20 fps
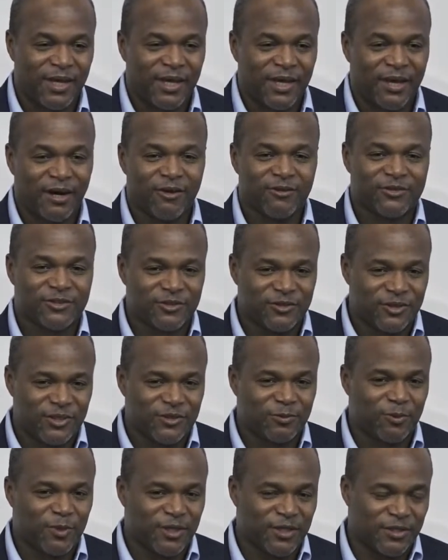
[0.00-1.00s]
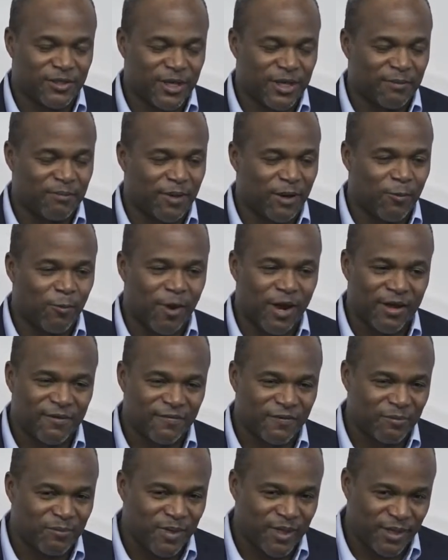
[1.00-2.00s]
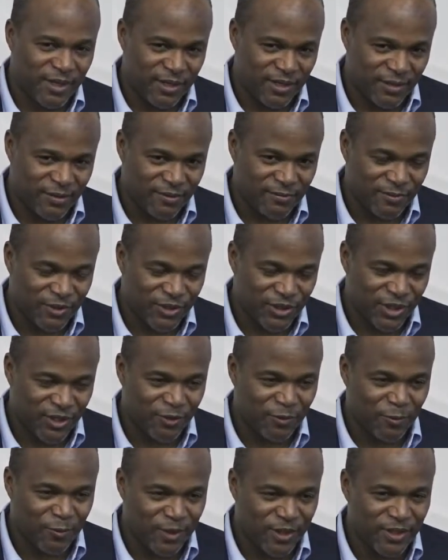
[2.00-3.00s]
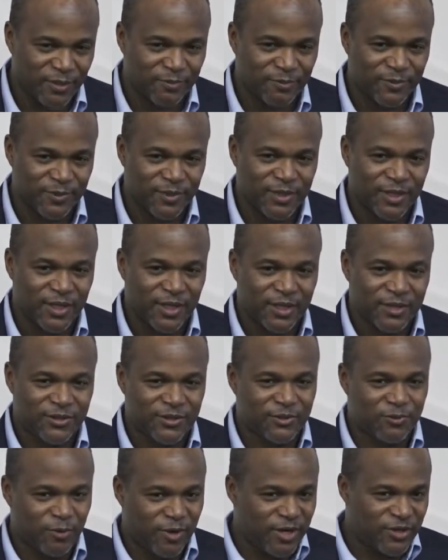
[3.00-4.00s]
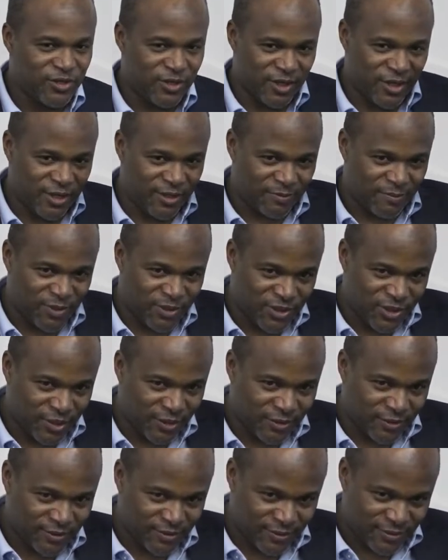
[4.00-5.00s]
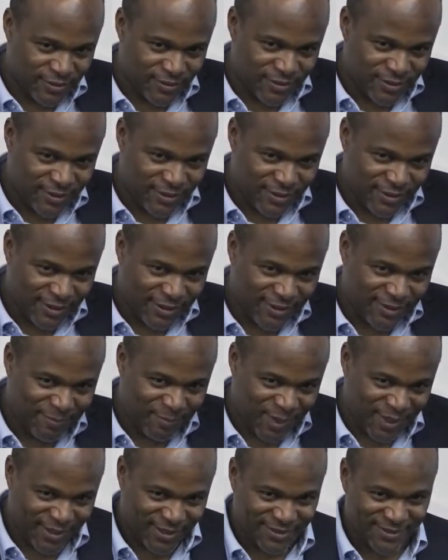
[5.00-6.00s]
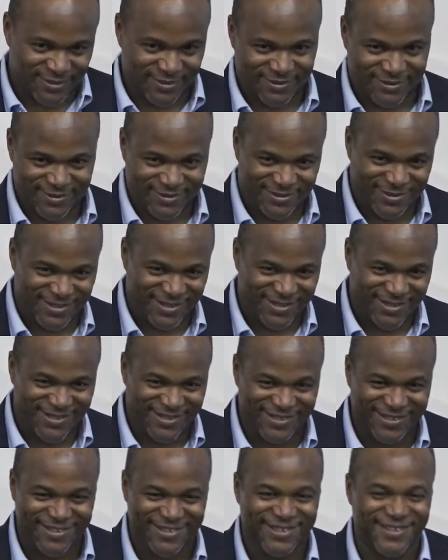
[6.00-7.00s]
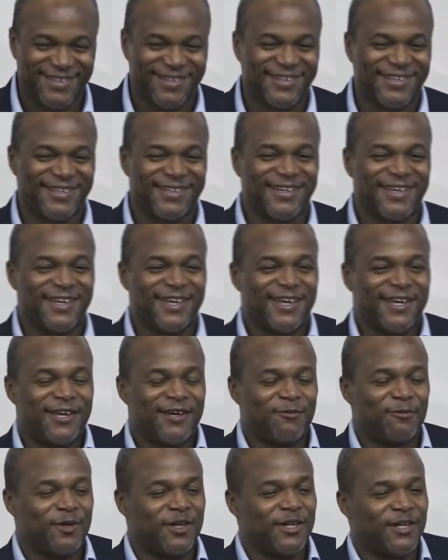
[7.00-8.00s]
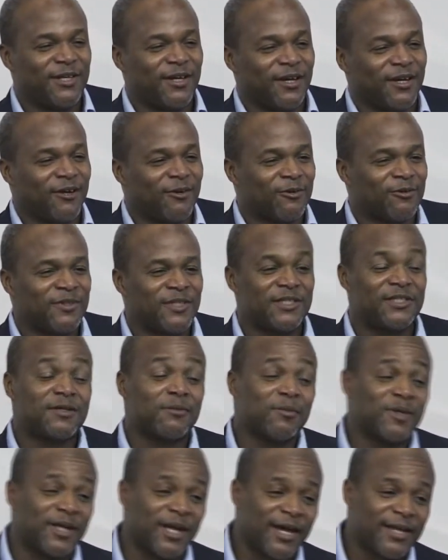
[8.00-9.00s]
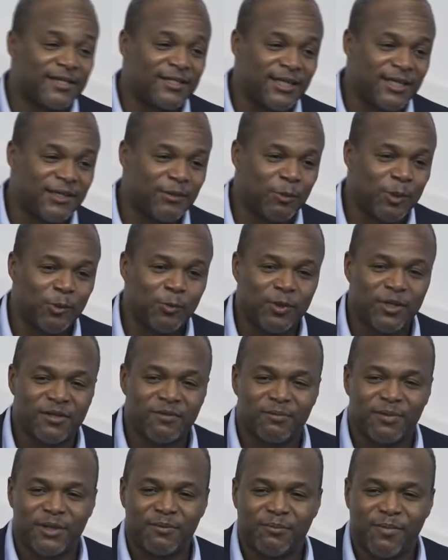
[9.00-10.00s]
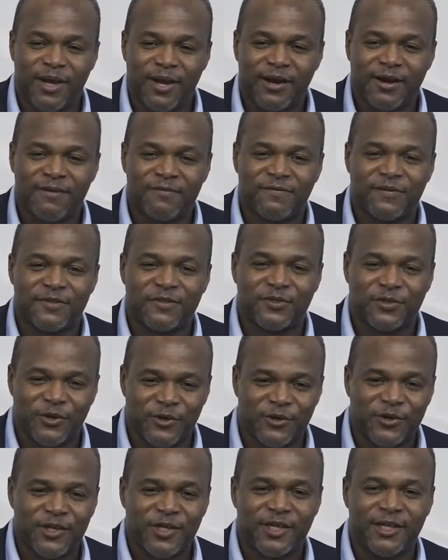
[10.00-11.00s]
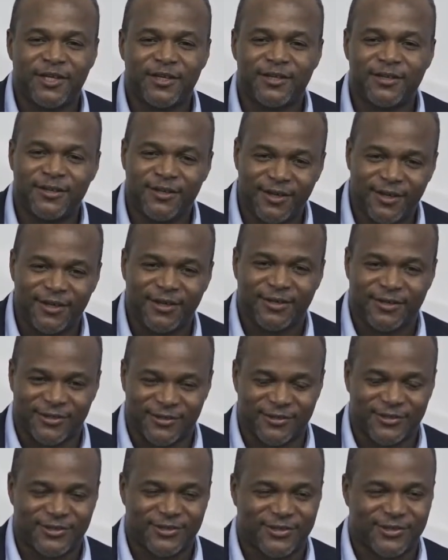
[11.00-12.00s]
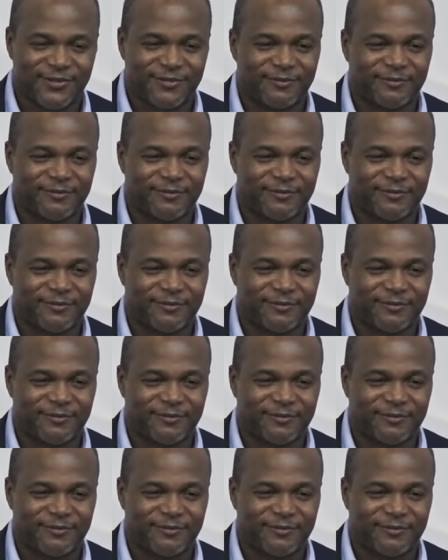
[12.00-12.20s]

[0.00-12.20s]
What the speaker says: And I also just want to thank my wife for being here, Michelle Williams. Just raise your hand, Michelle. Amen. On December 19th, we will have been married for 30 years.